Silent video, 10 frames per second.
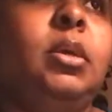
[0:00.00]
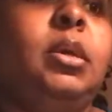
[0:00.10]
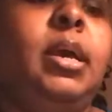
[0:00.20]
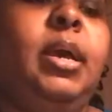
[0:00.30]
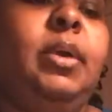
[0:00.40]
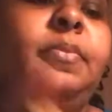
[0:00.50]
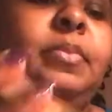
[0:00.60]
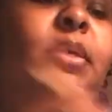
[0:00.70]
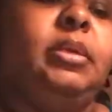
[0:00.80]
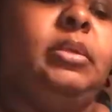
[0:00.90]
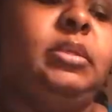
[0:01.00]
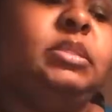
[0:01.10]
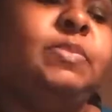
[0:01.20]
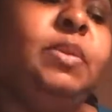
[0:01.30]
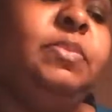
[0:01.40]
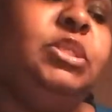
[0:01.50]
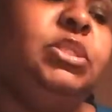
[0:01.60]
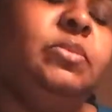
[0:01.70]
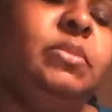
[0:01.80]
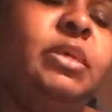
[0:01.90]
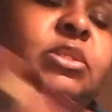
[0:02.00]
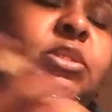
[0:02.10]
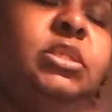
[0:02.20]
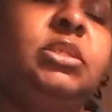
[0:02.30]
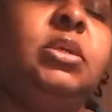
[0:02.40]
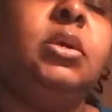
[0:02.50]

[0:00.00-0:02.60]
Um, please show me the messages